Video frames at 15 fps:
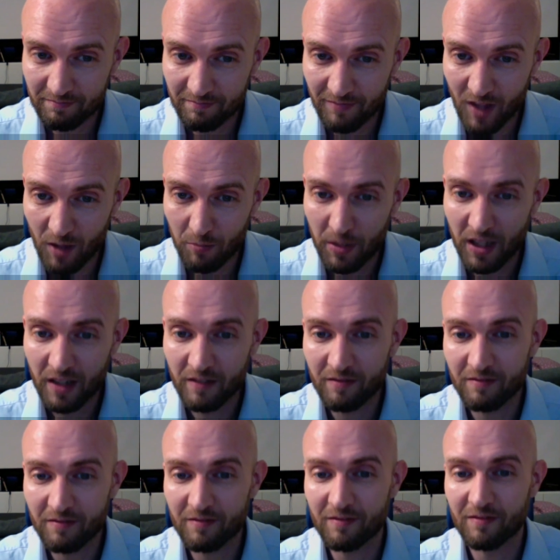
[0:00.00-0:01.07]
I've been
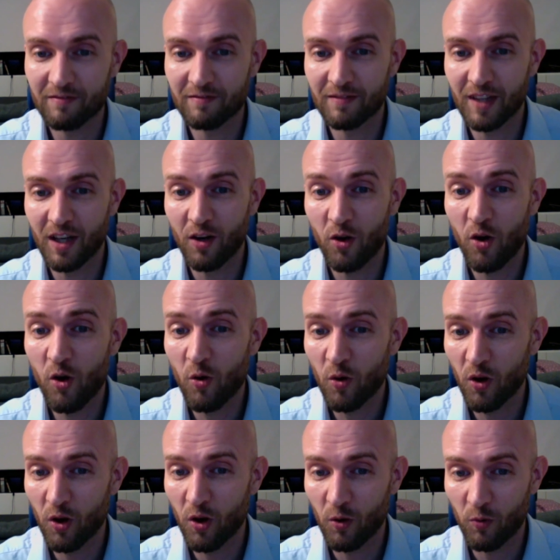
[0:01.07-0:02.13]
a whole
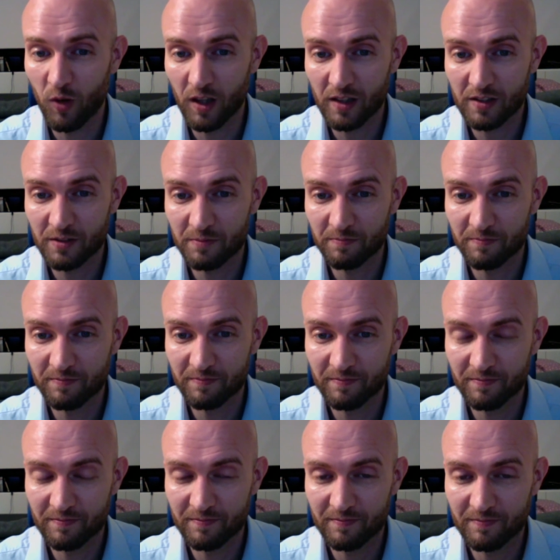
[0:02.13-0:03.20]
lot worse,
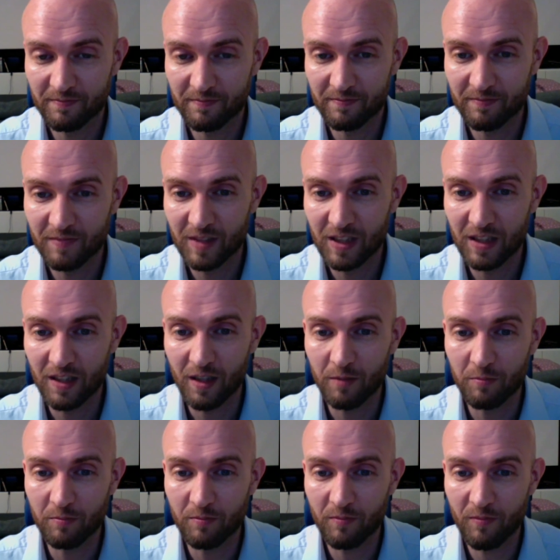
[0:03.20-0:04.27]
and
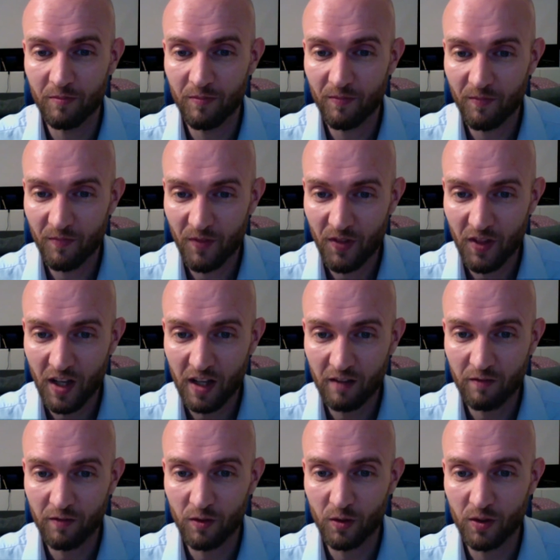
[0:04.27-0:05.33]
I'm
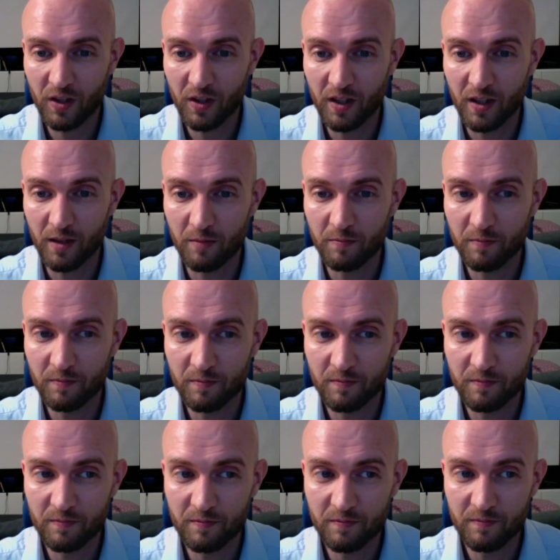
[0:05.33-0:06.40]
thankful that I'm
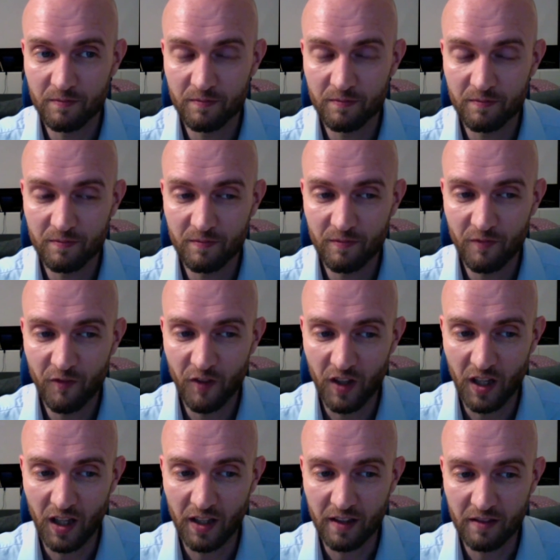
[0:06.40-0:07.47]

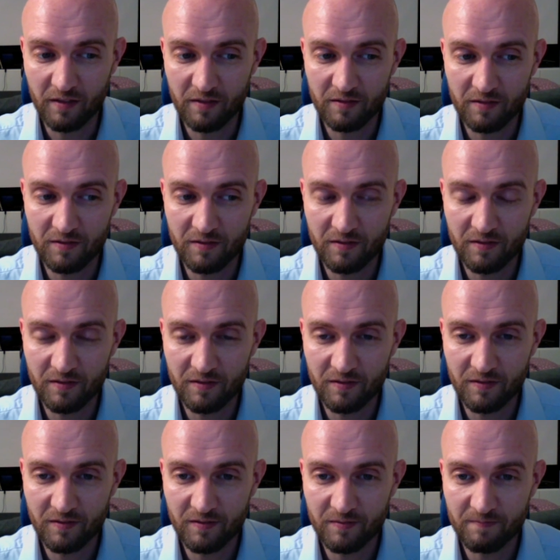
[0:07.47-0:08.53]
feeling
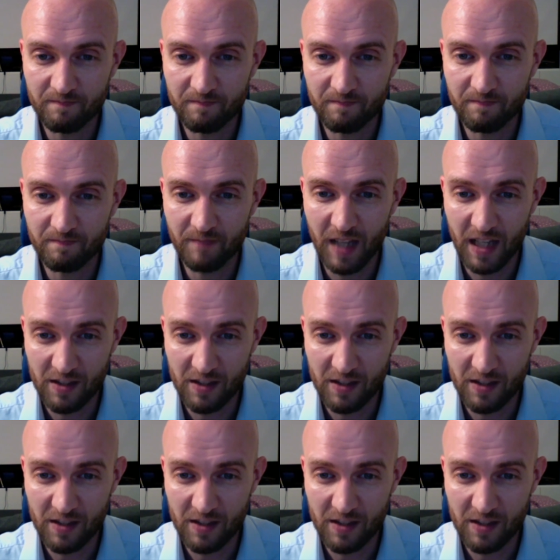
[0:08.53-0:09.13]
as